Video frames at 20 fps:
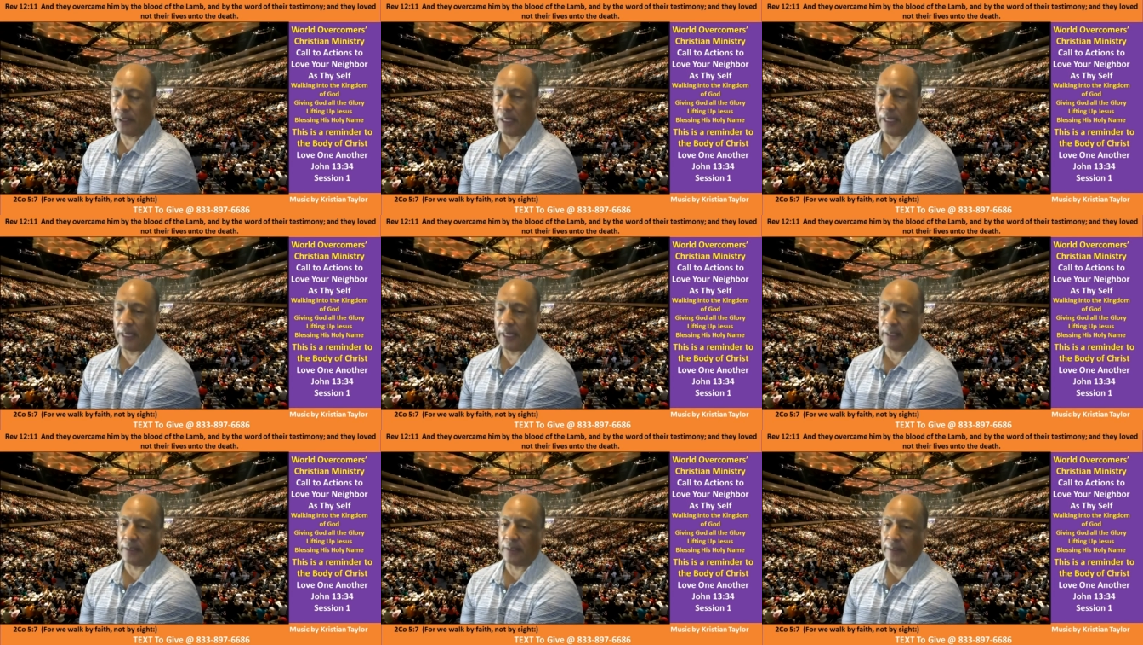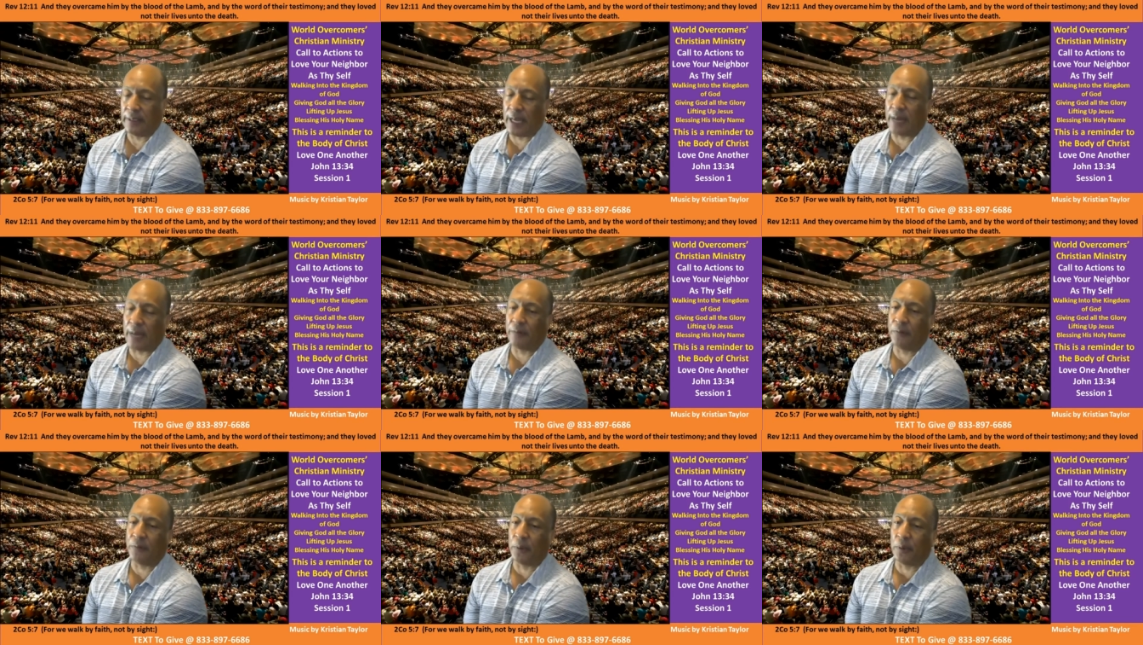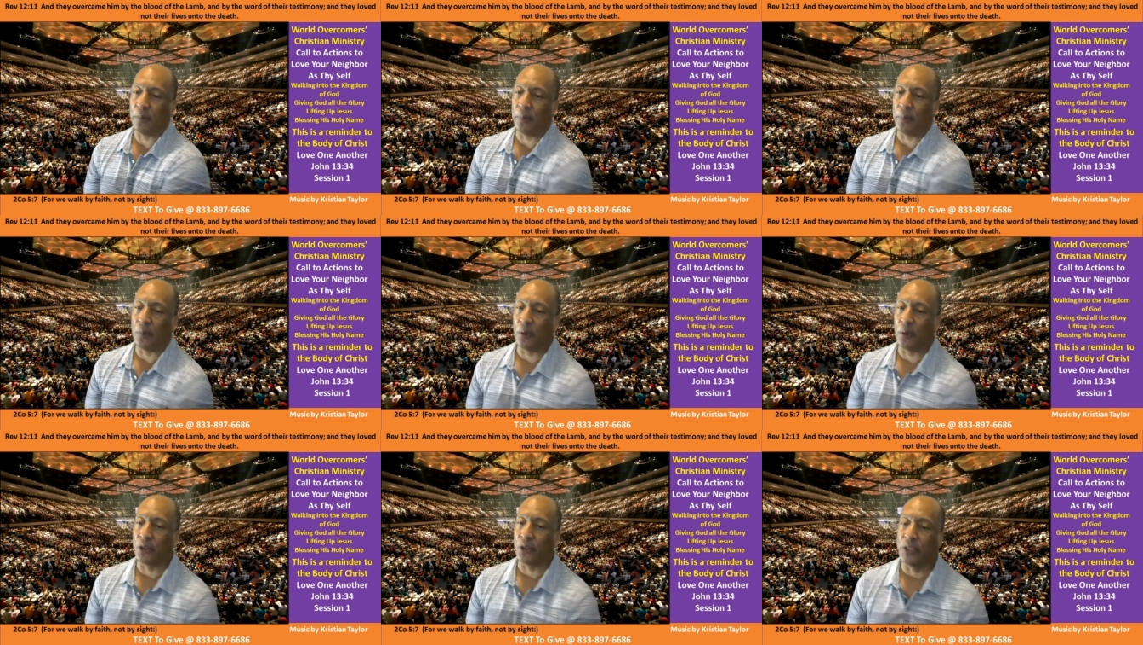uh, not for
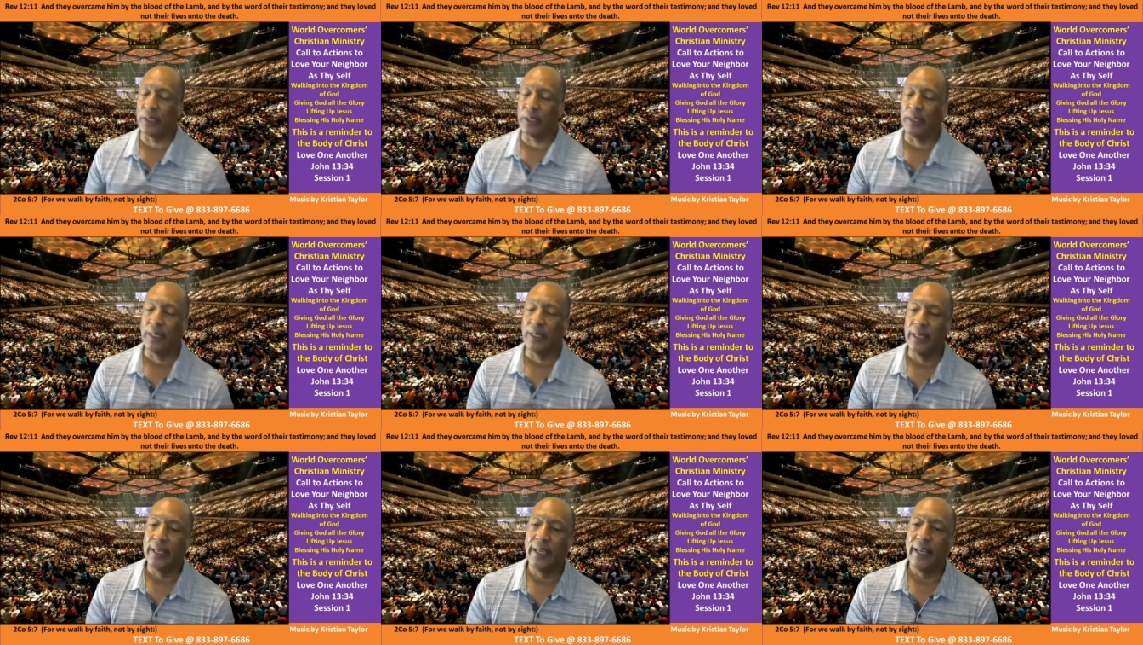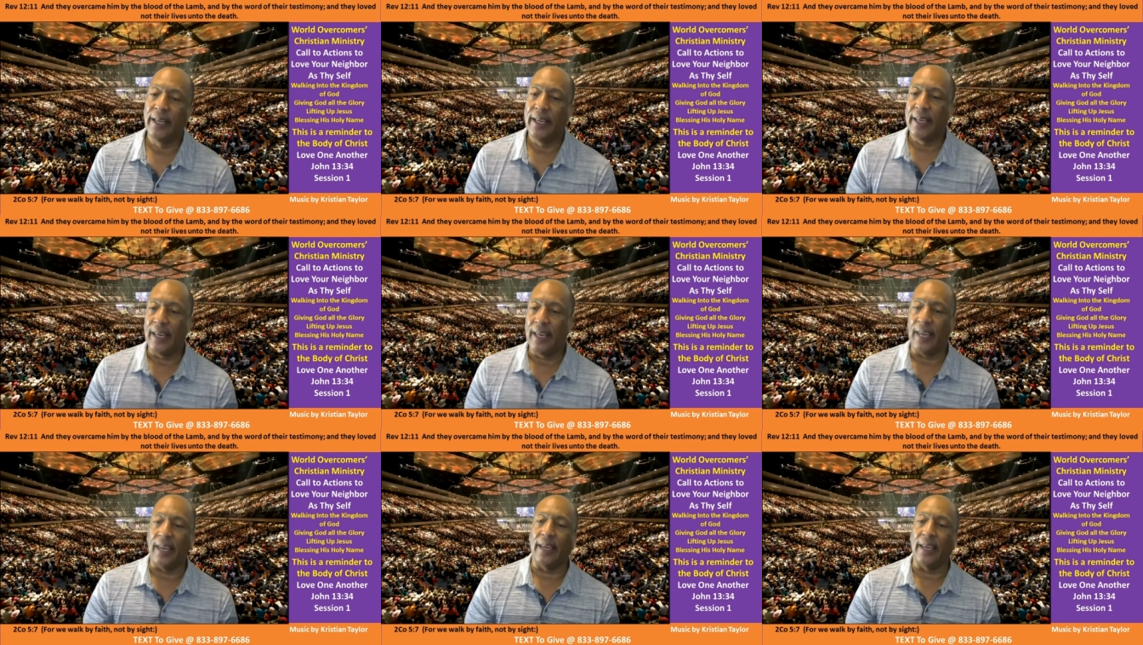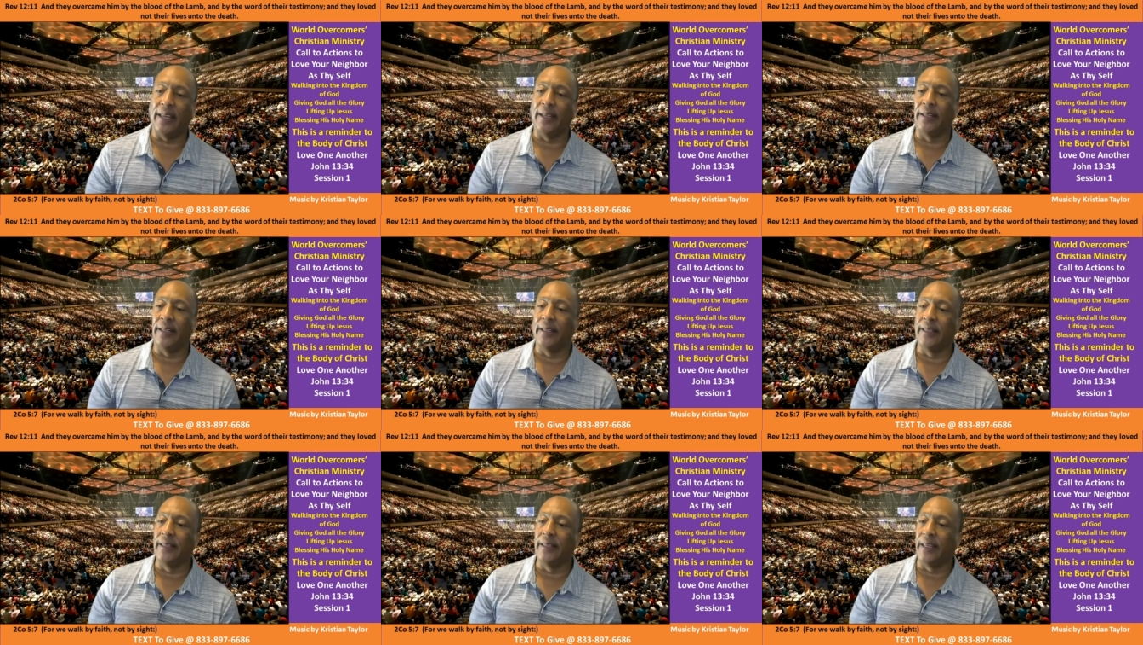abortion
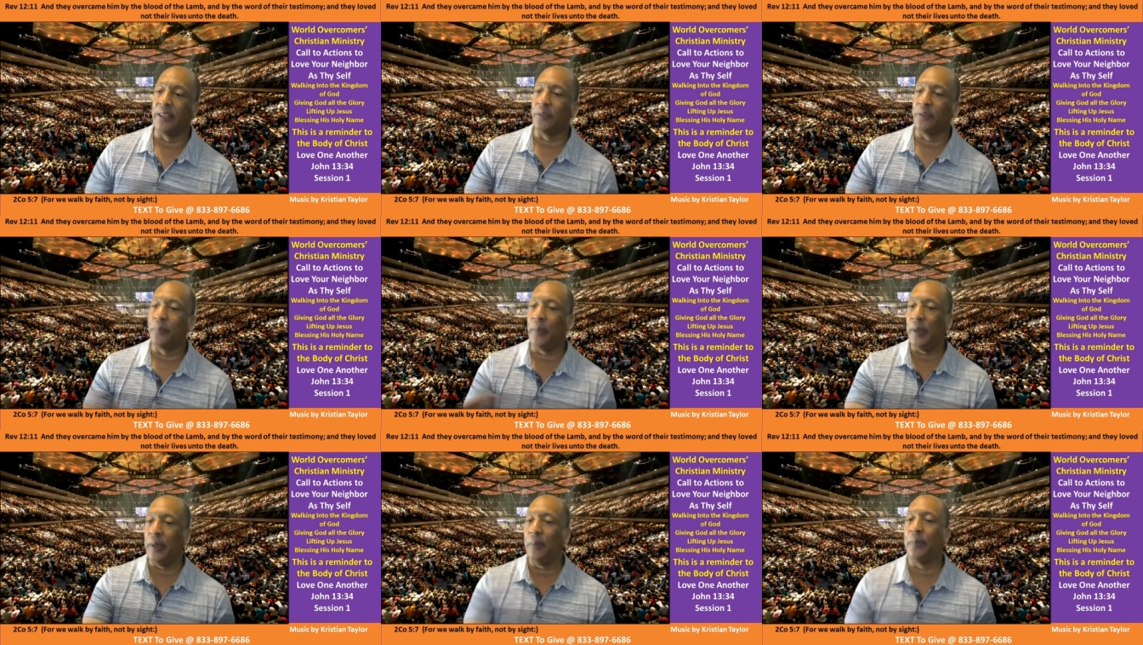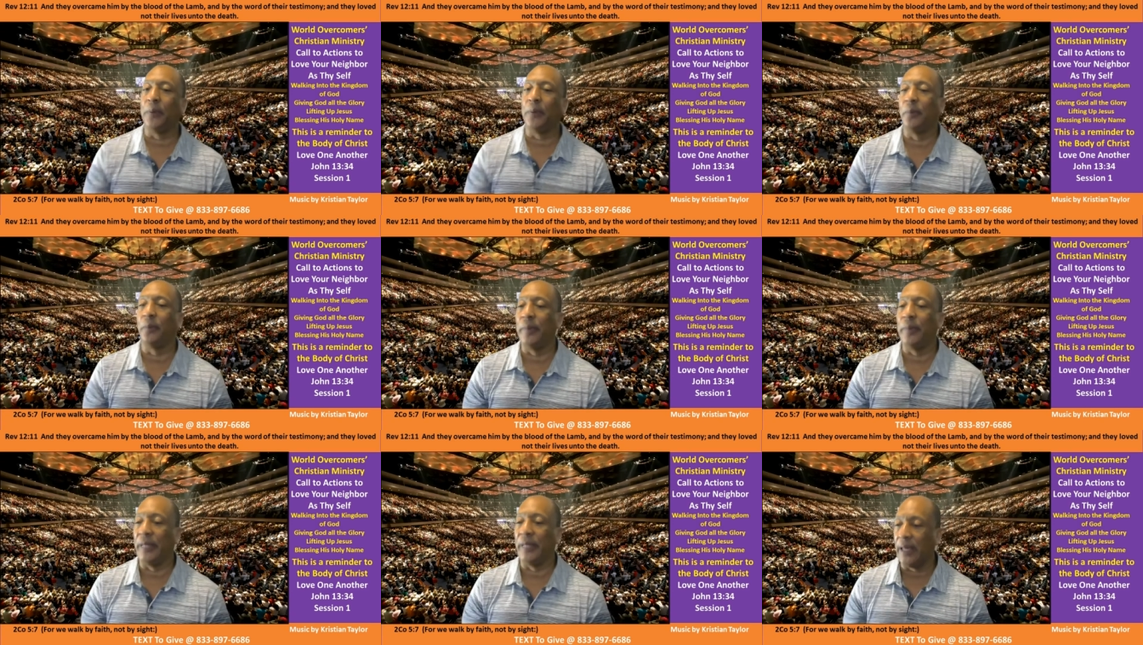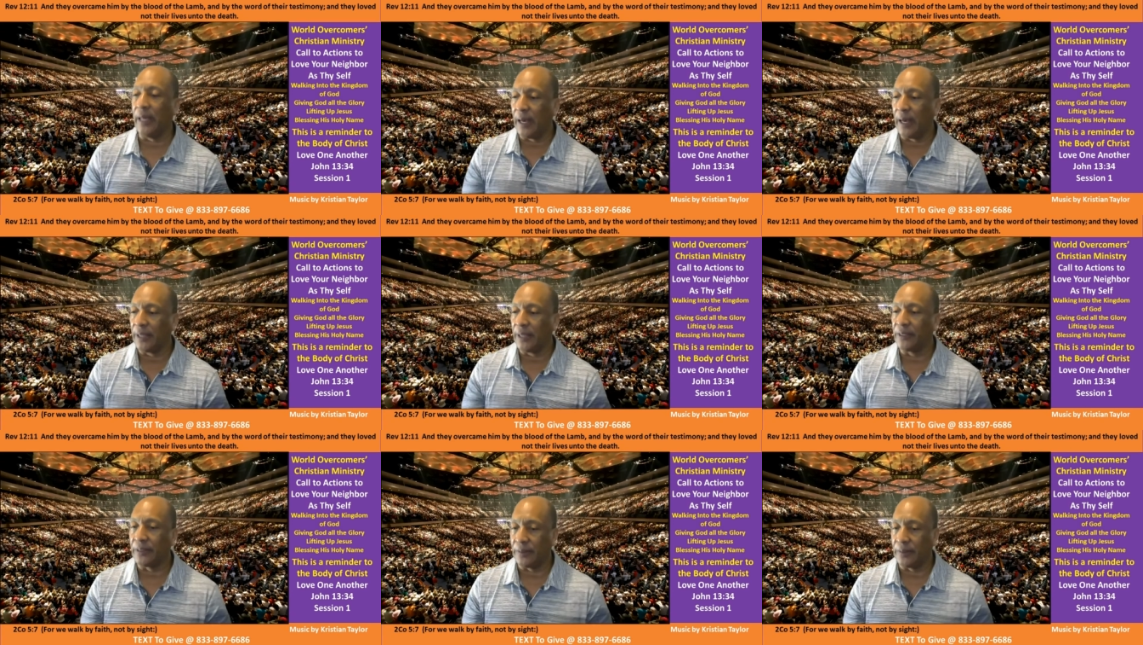and there's people
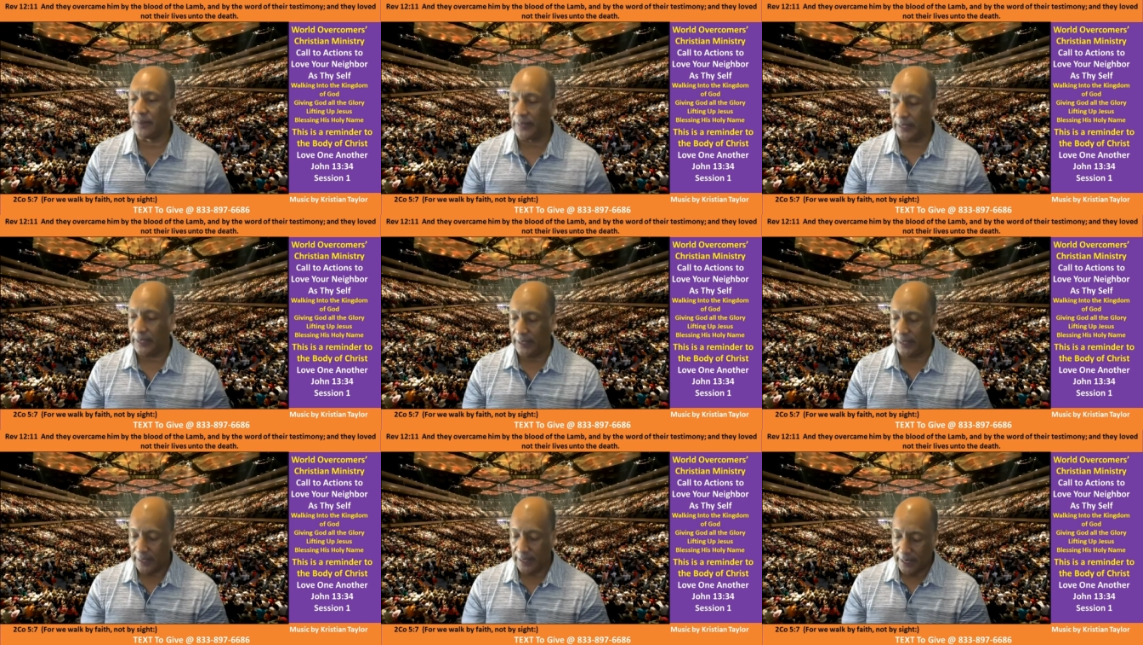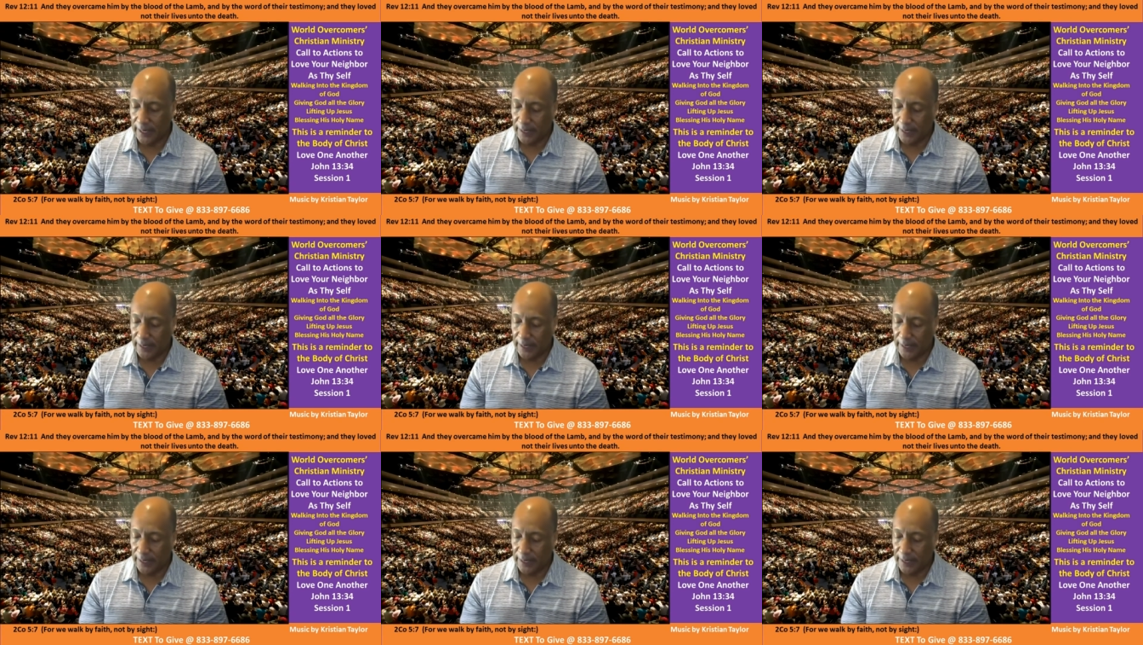because of the,